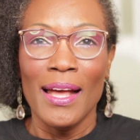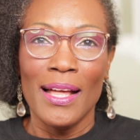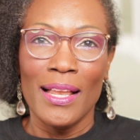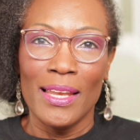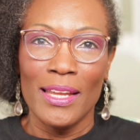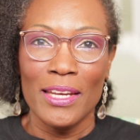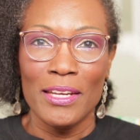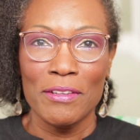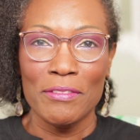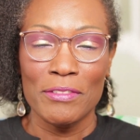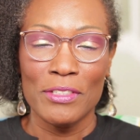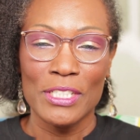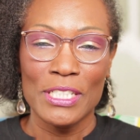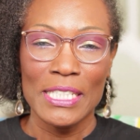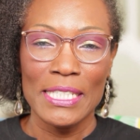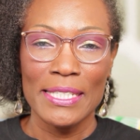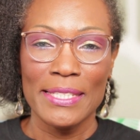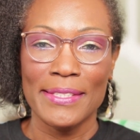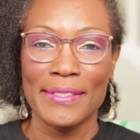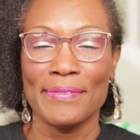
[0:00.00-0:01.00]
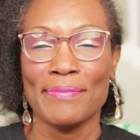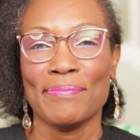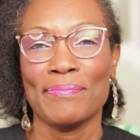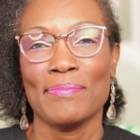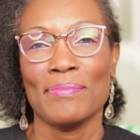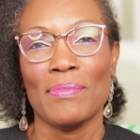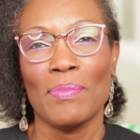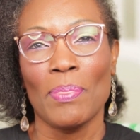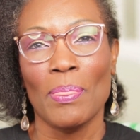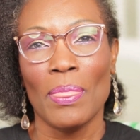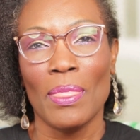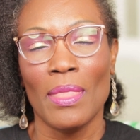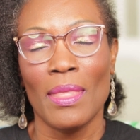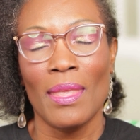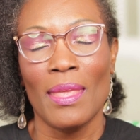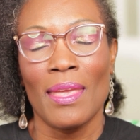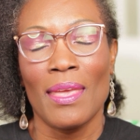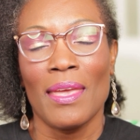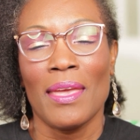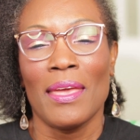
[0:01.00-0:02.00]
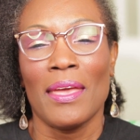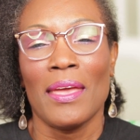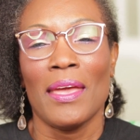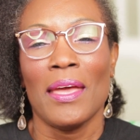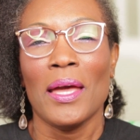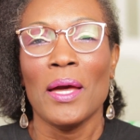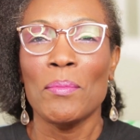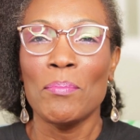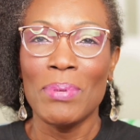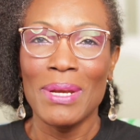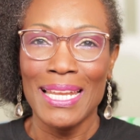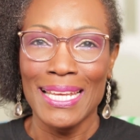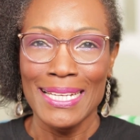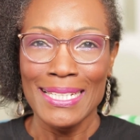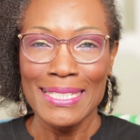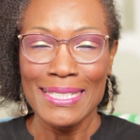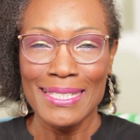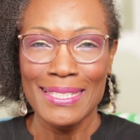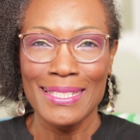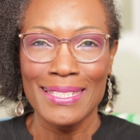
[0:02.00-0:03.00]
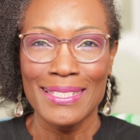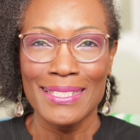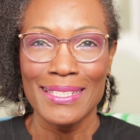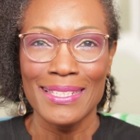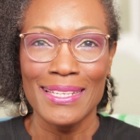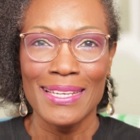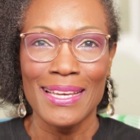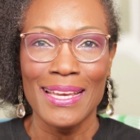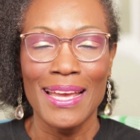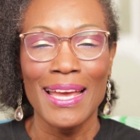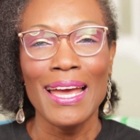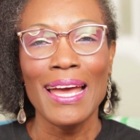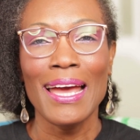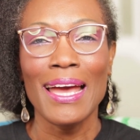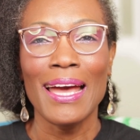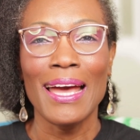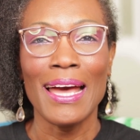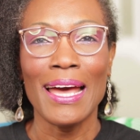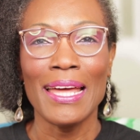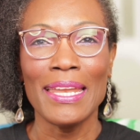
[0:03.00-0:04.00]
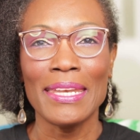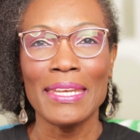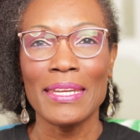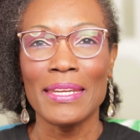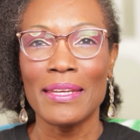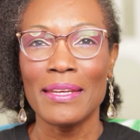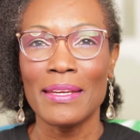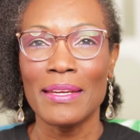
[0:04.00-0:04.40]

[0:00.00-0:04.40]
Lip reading: A lot of us are blessed and